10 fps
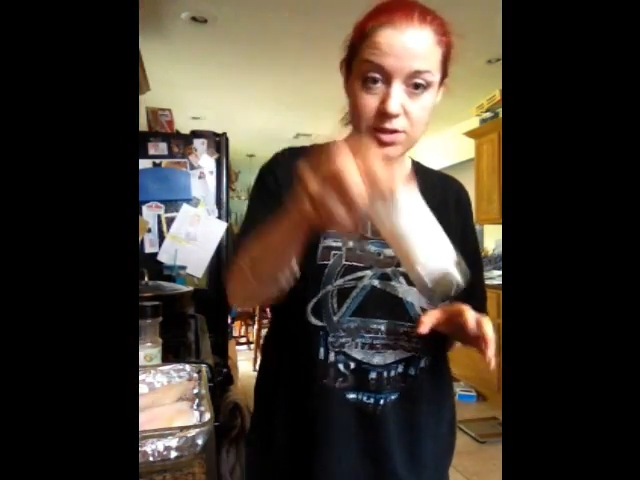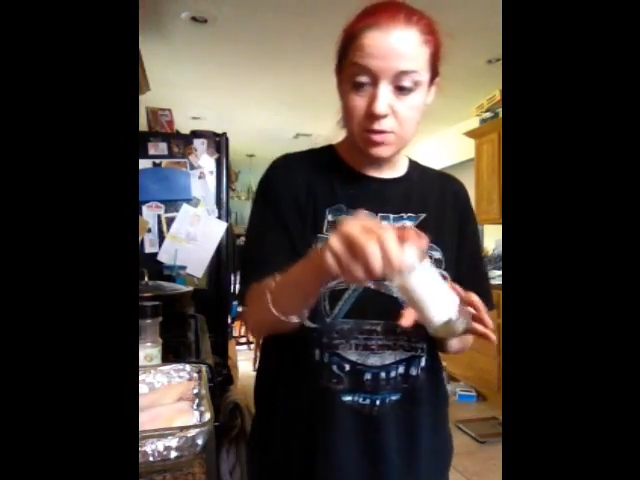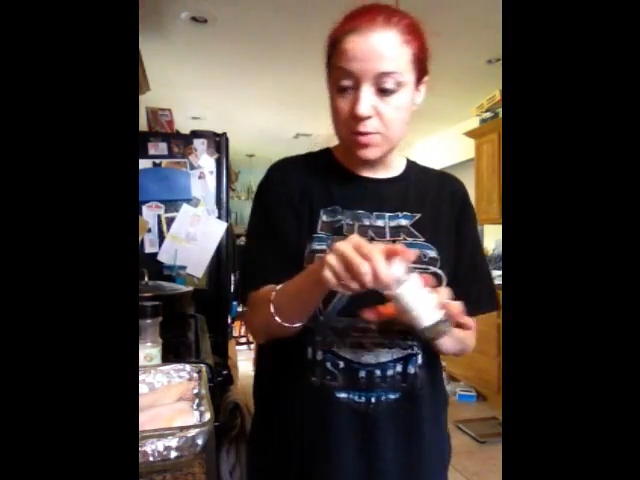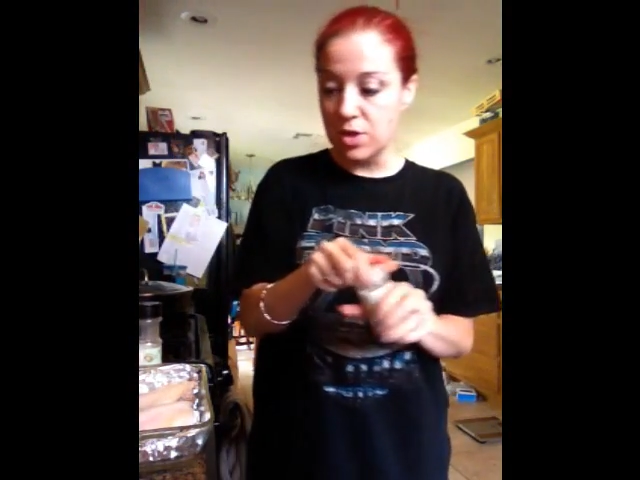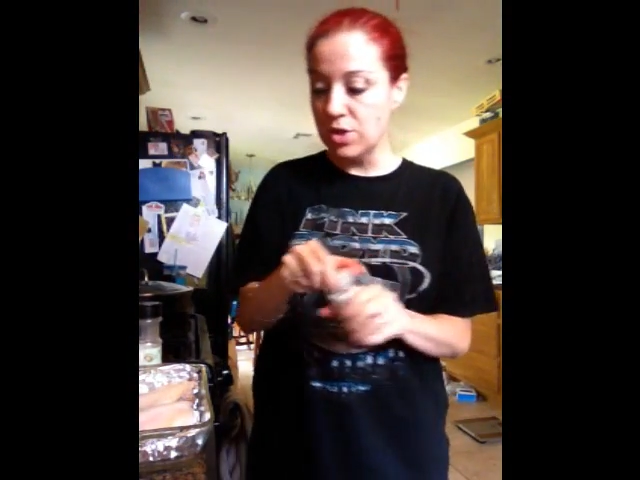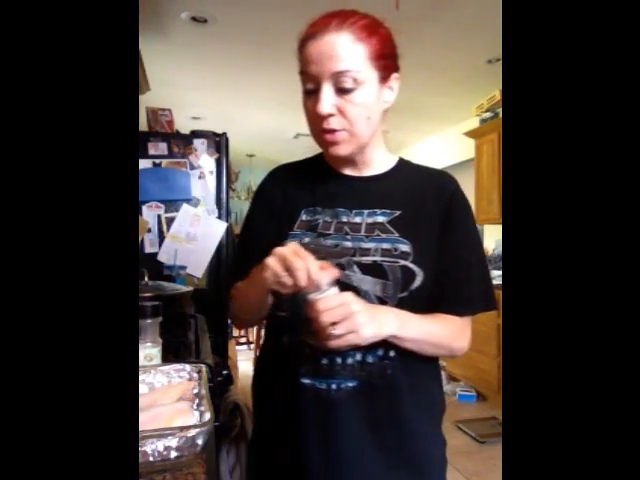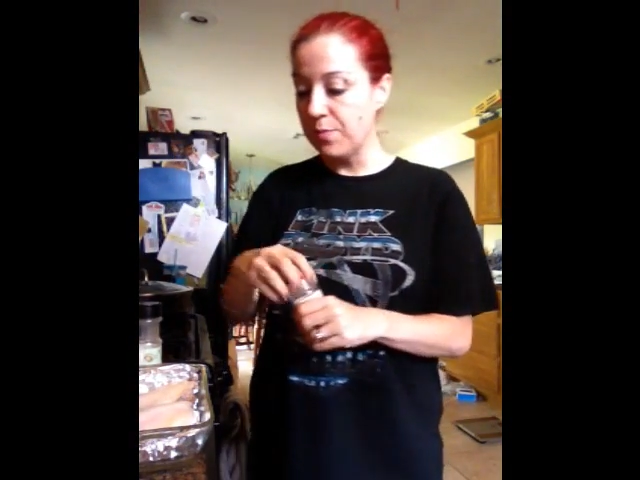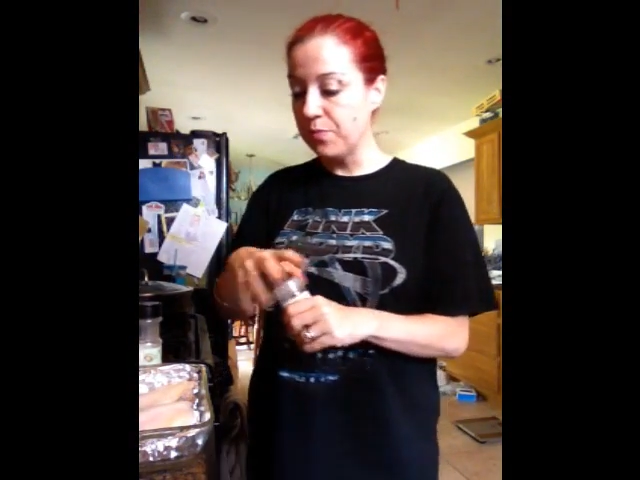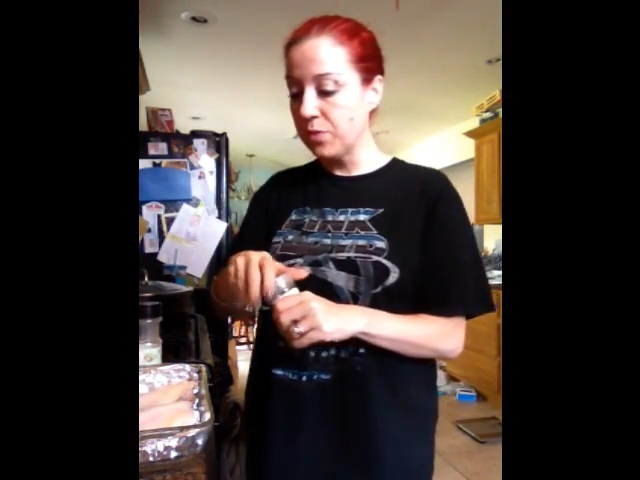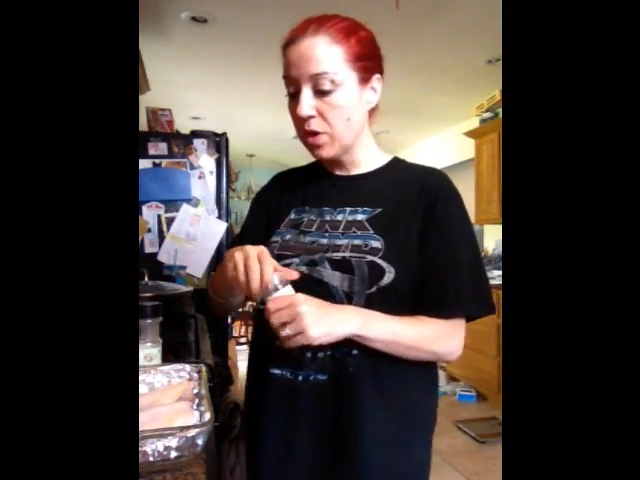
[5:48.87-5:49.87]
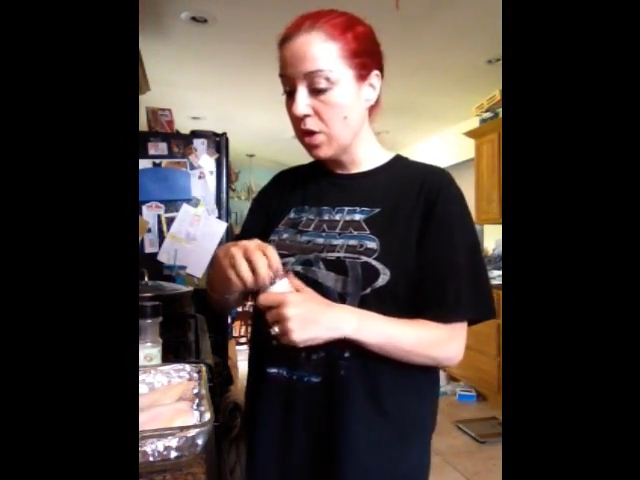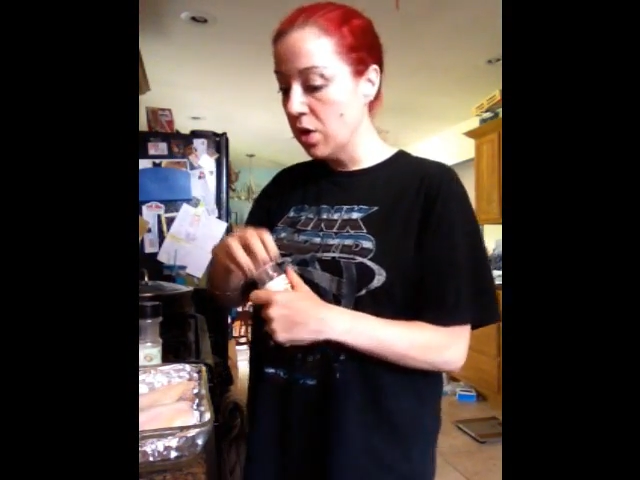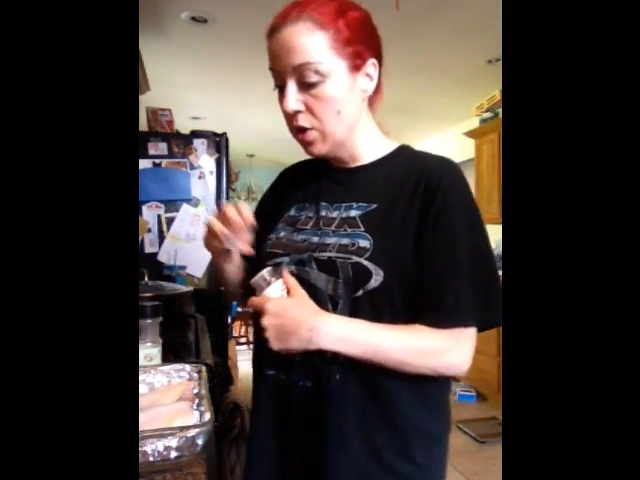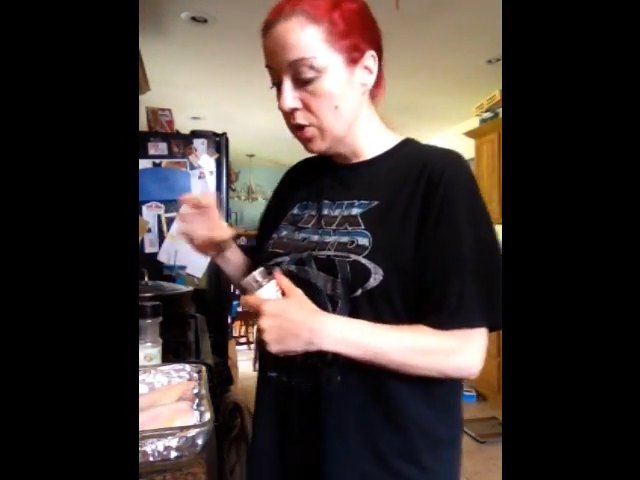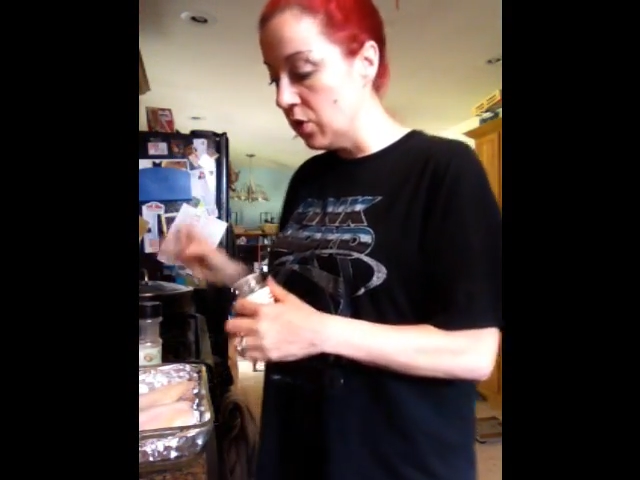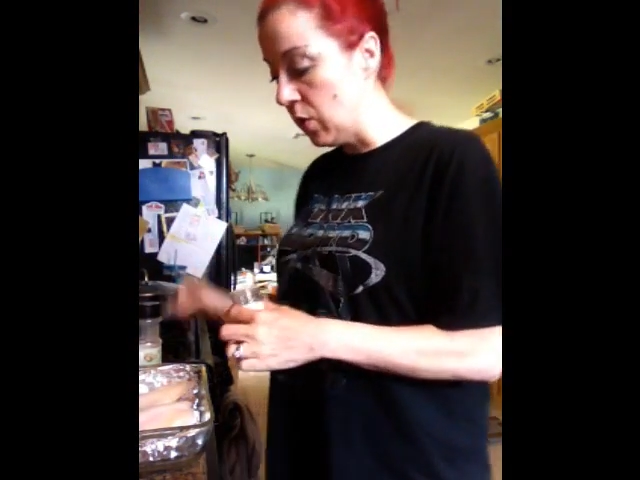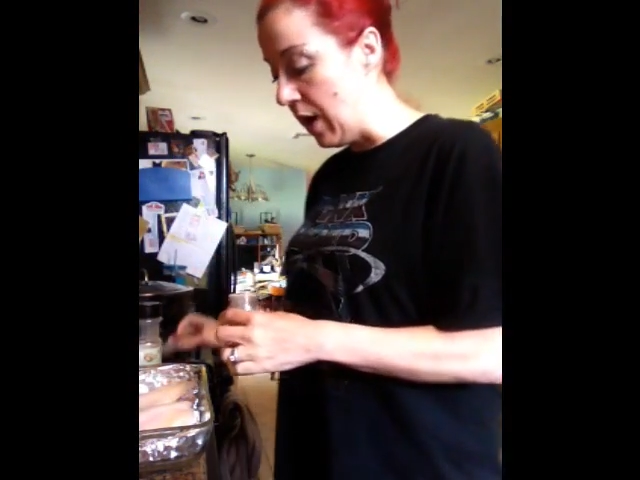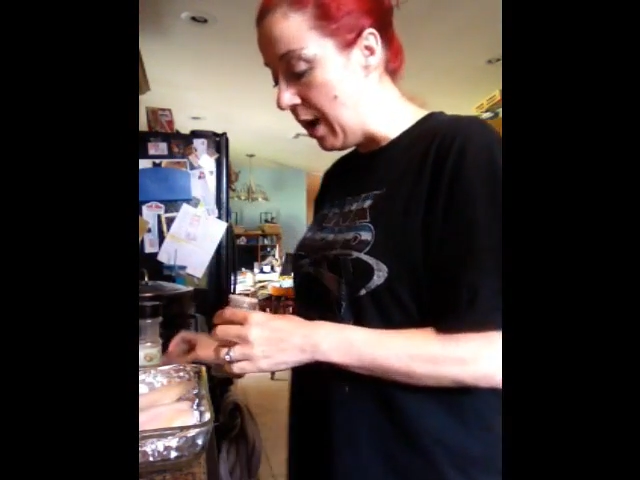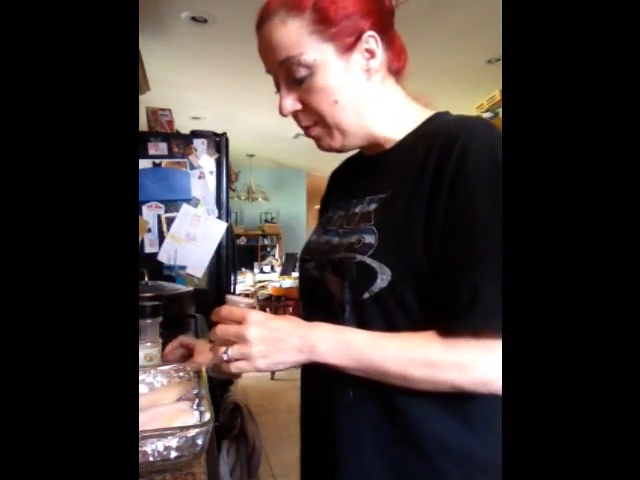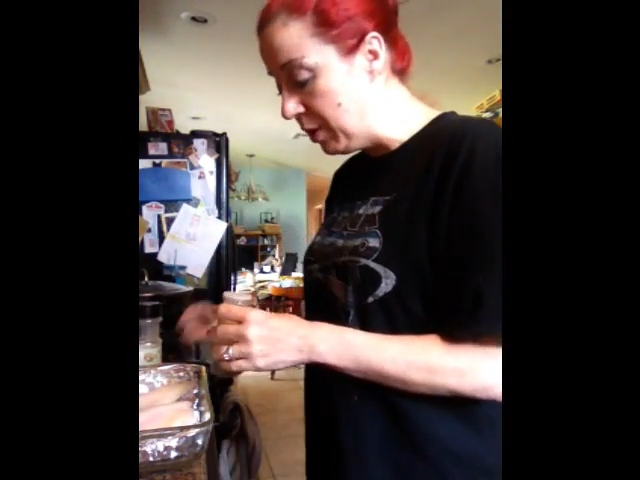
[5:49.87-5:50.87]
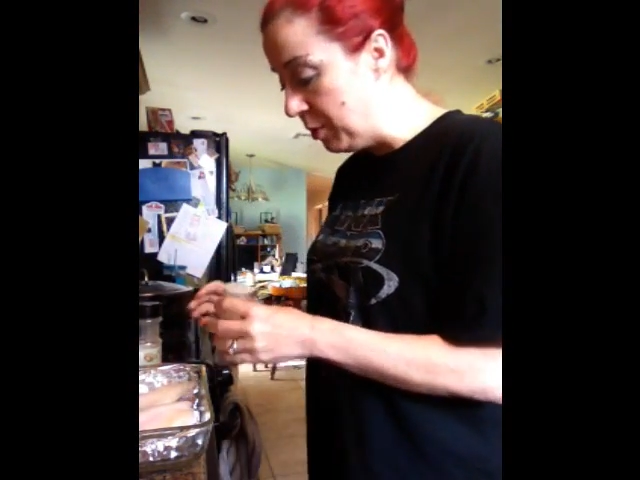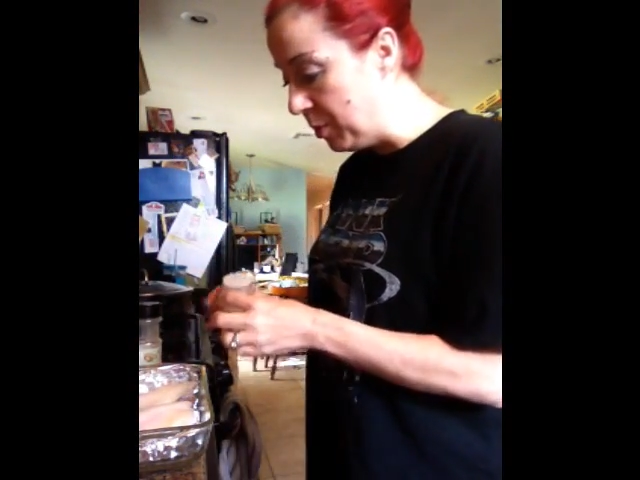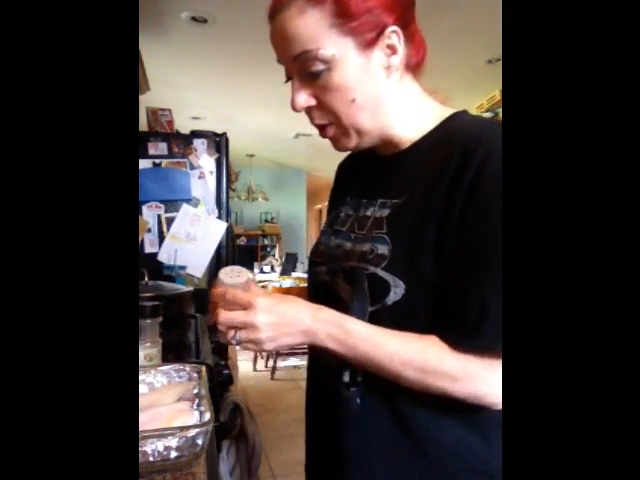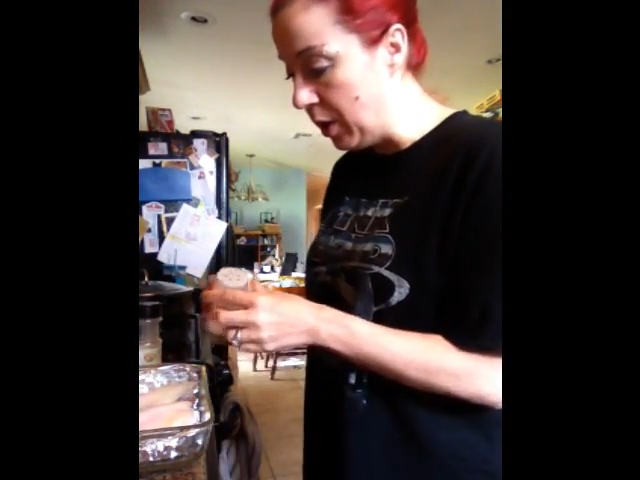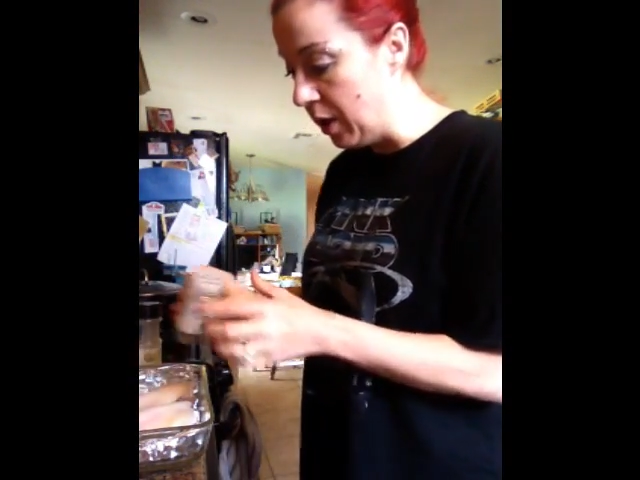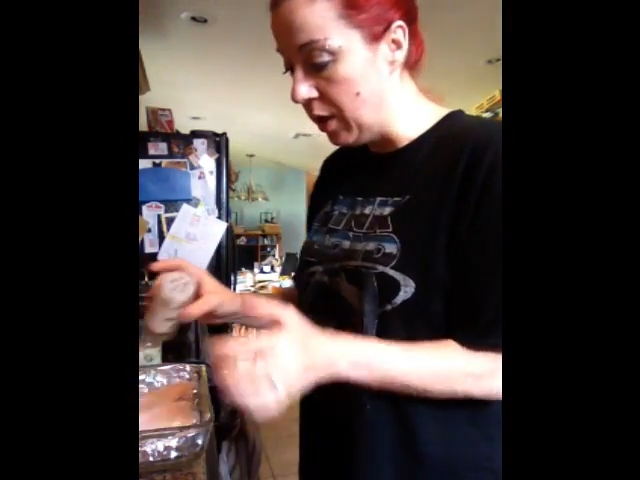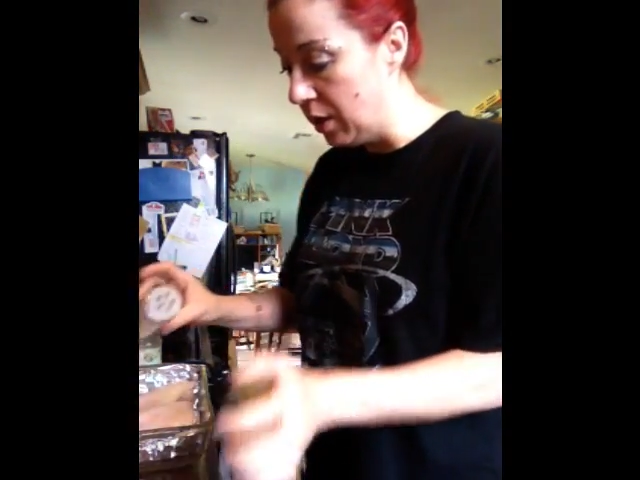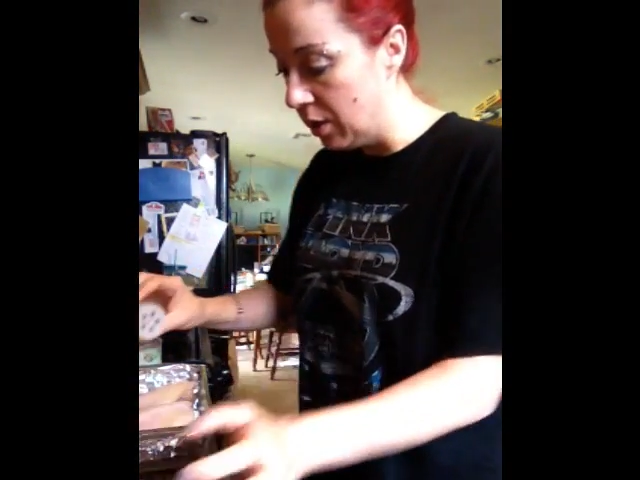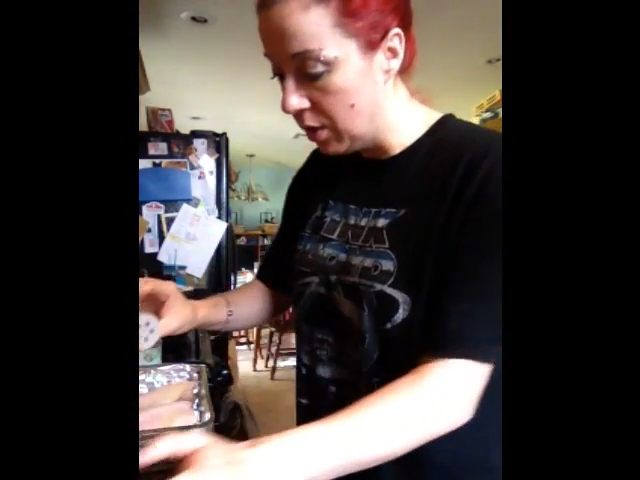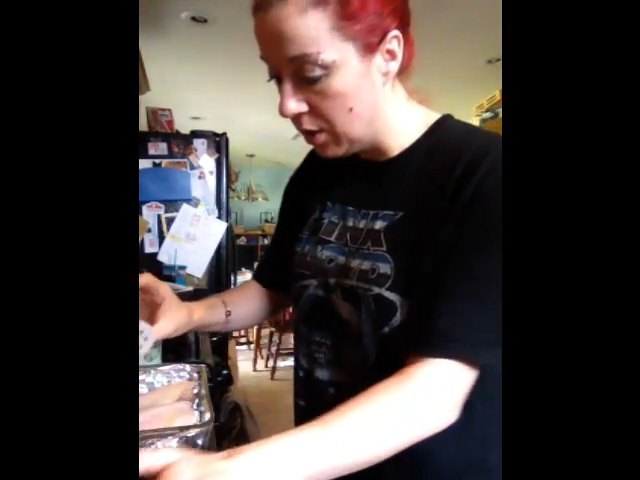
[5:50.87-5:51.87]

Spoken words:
so much. So I'm going to put